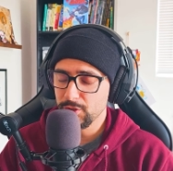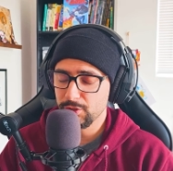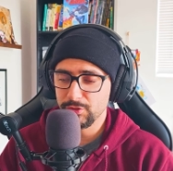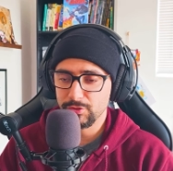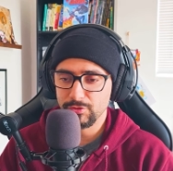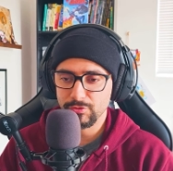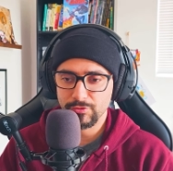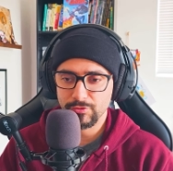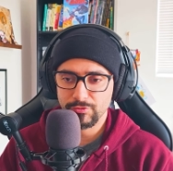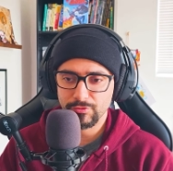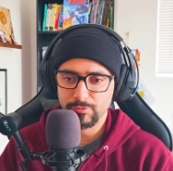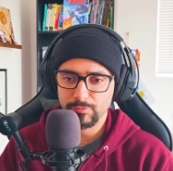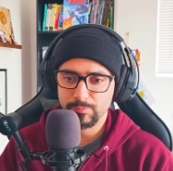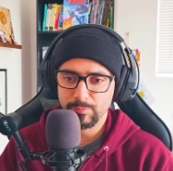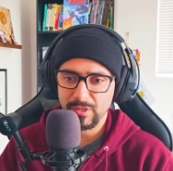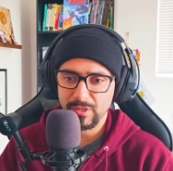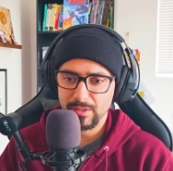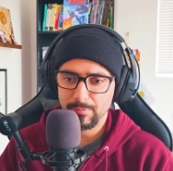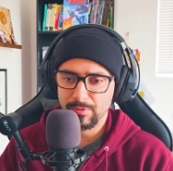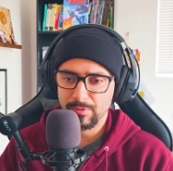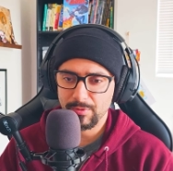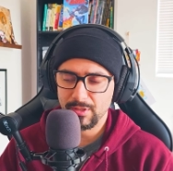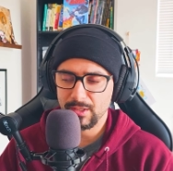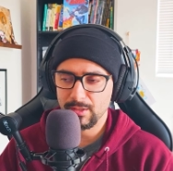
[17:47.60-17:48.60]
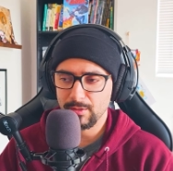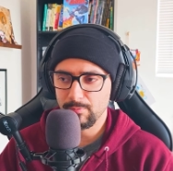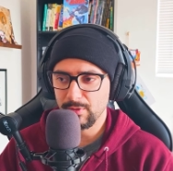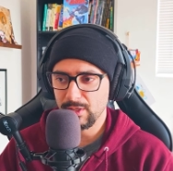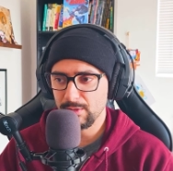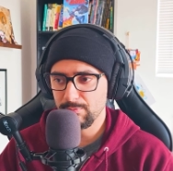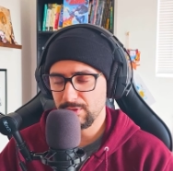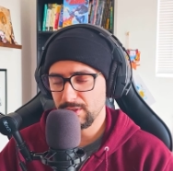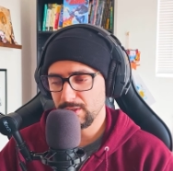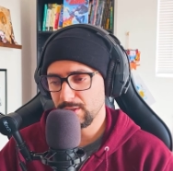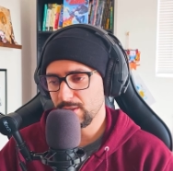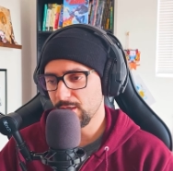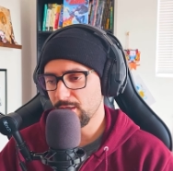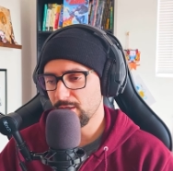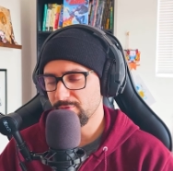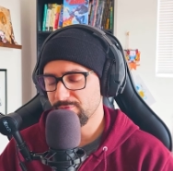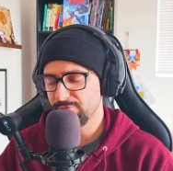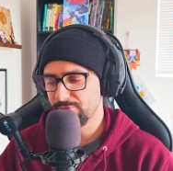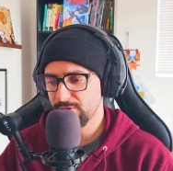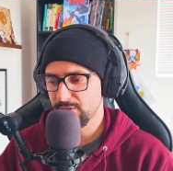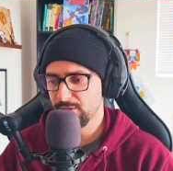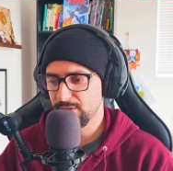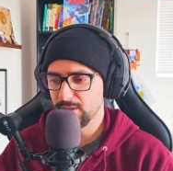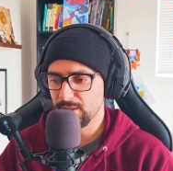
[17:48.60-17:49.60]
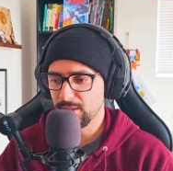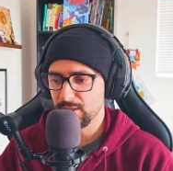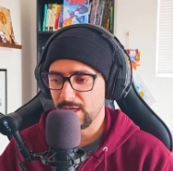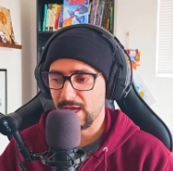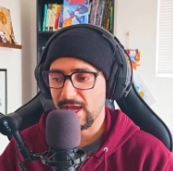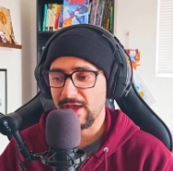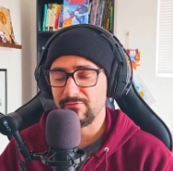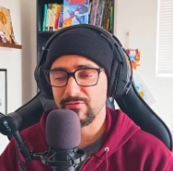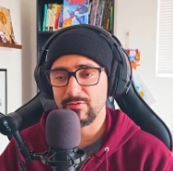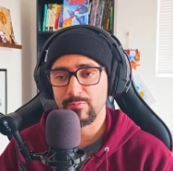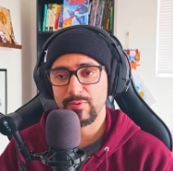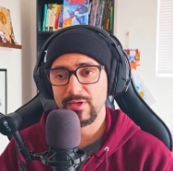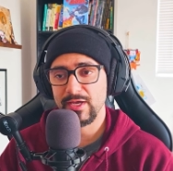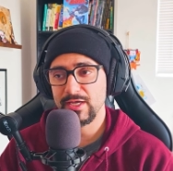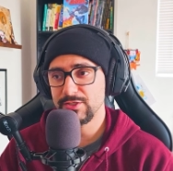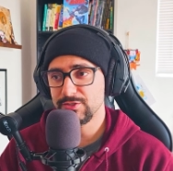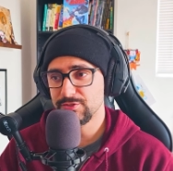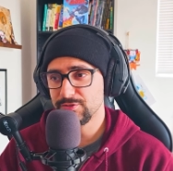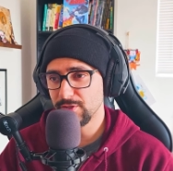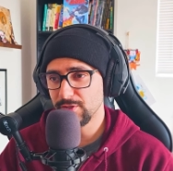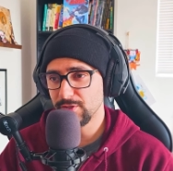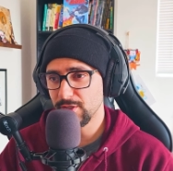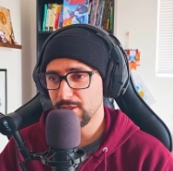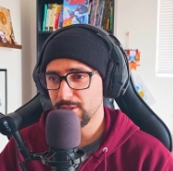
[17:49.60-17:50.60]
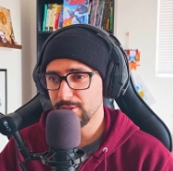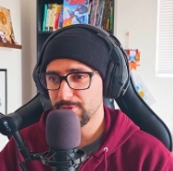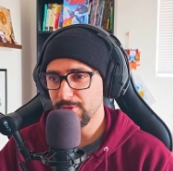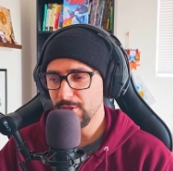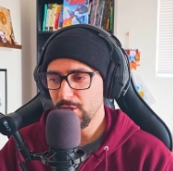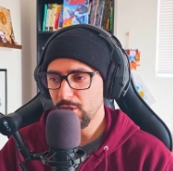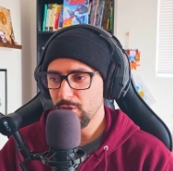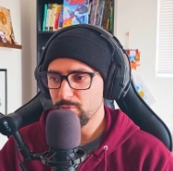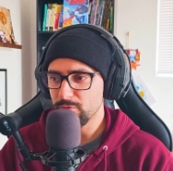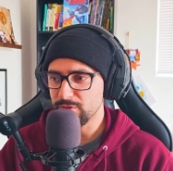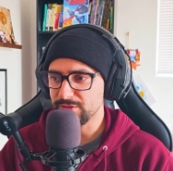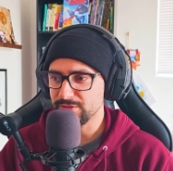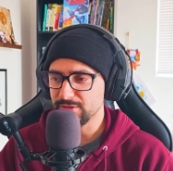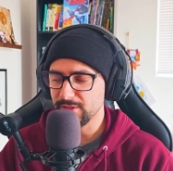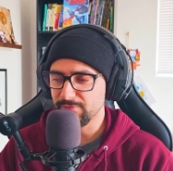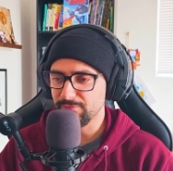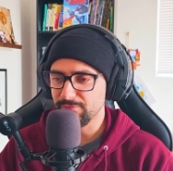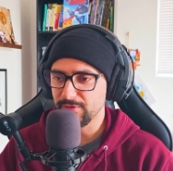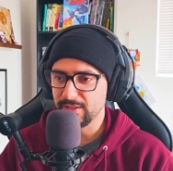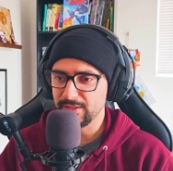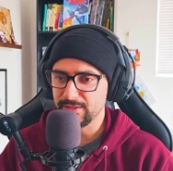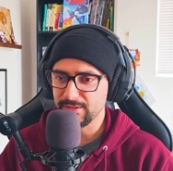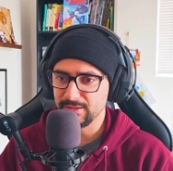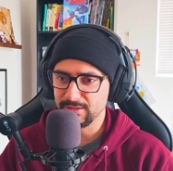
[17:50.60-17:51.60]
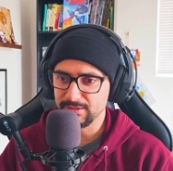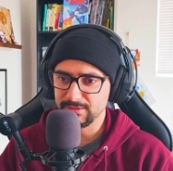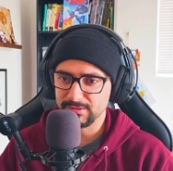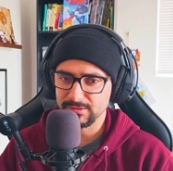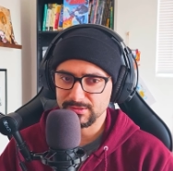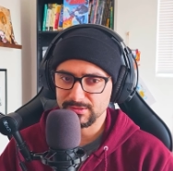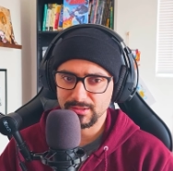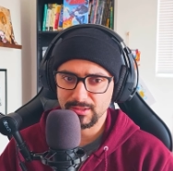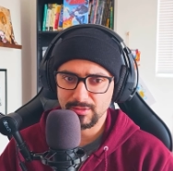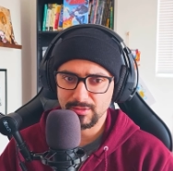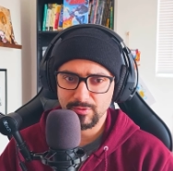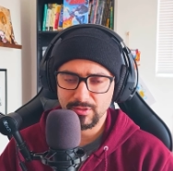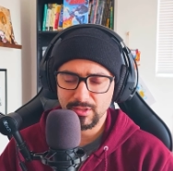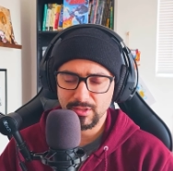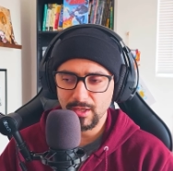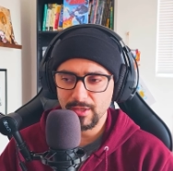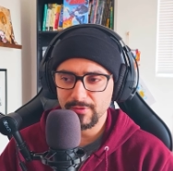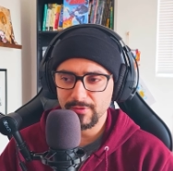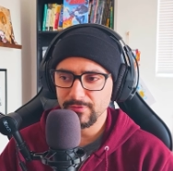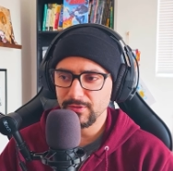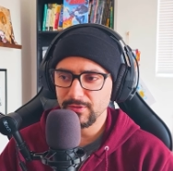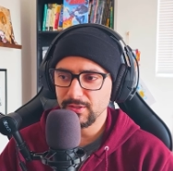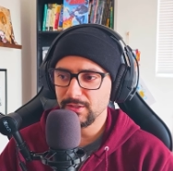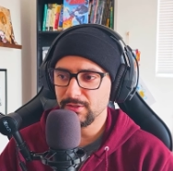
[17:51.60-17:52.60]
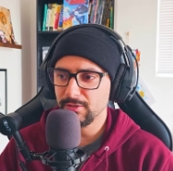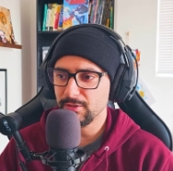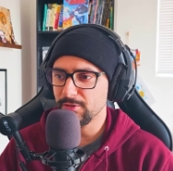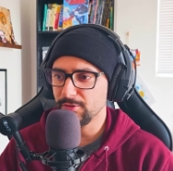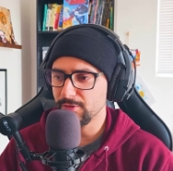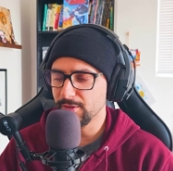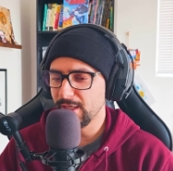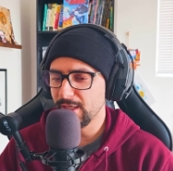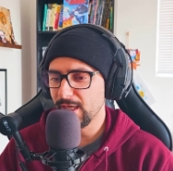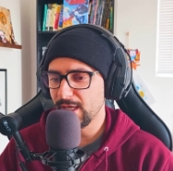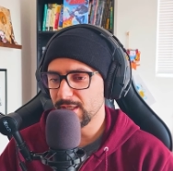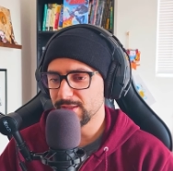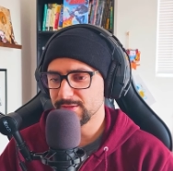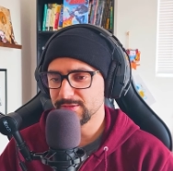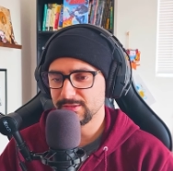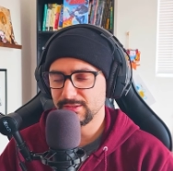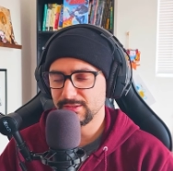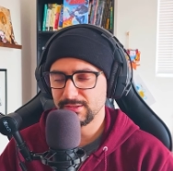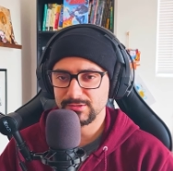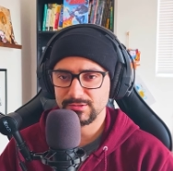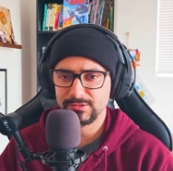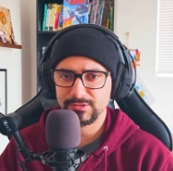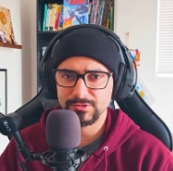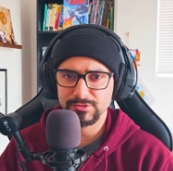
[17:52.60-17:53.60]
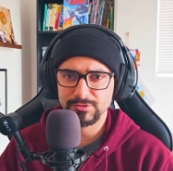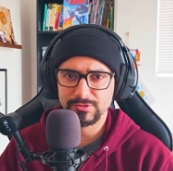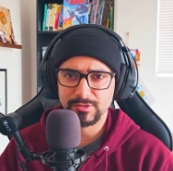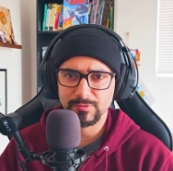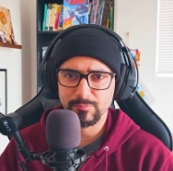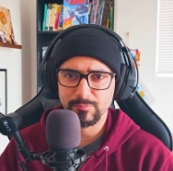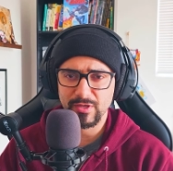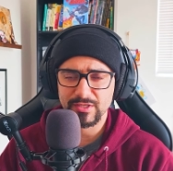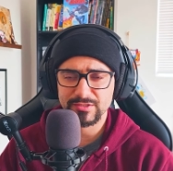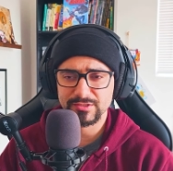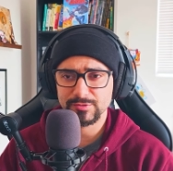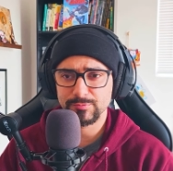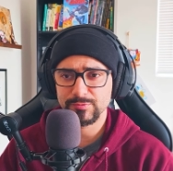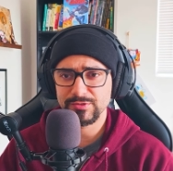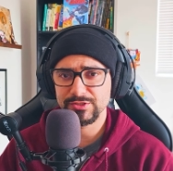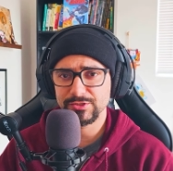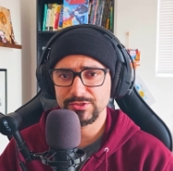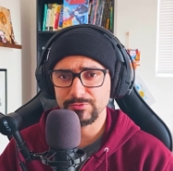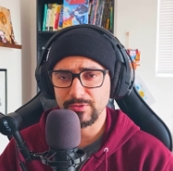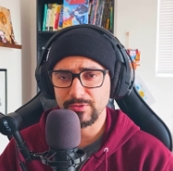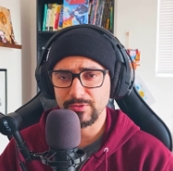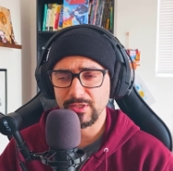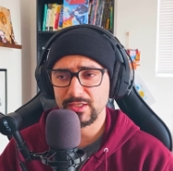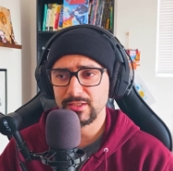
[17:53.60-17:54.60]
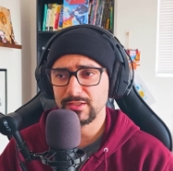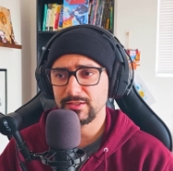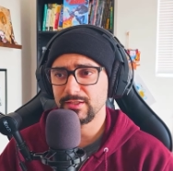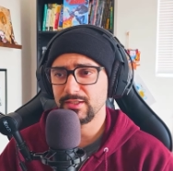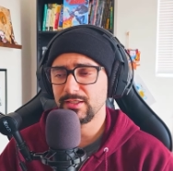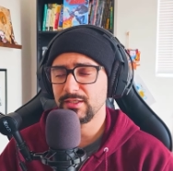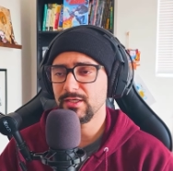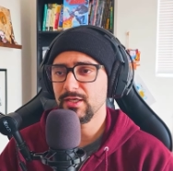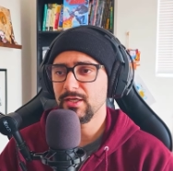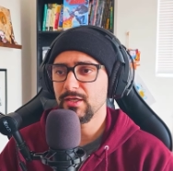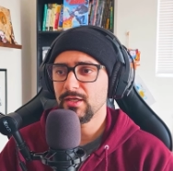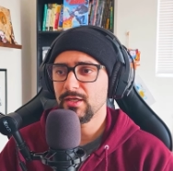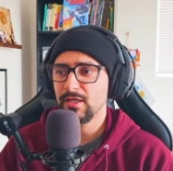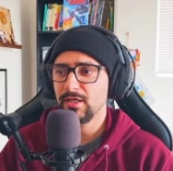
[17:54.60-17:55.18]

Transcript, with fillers: you can do it through PayPal, buy me a coffee. Uh, I have a Patreon where stuff like this is going to be on there, early access. You can message me directly.